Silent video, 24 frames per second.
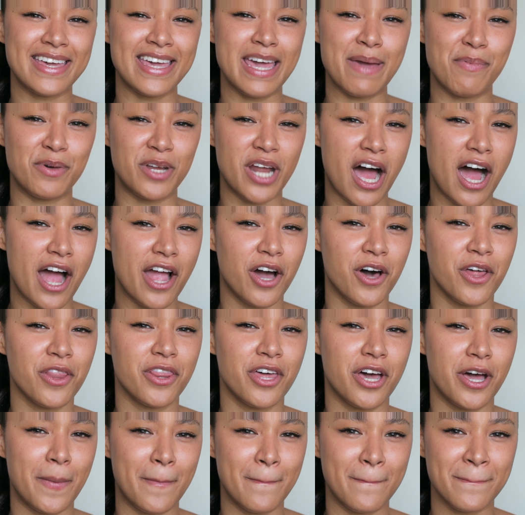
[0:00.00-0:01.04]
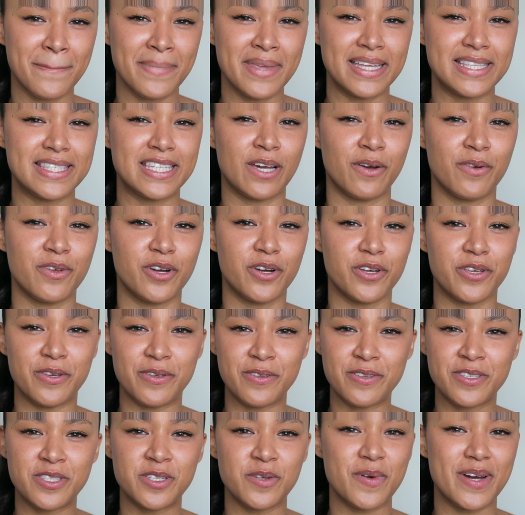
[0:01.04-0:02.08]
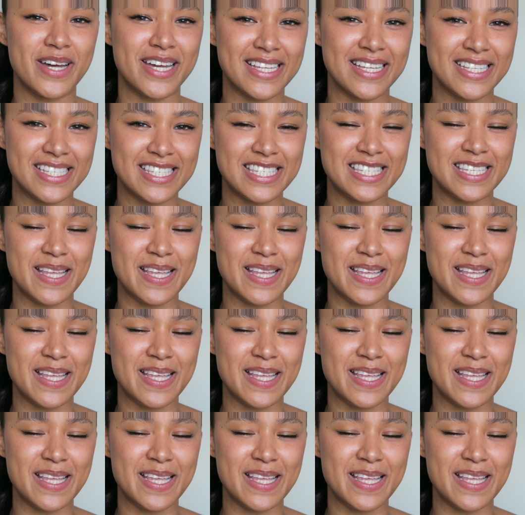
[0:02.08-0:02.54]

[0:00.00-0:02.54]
keep an eye on them until you're used to it.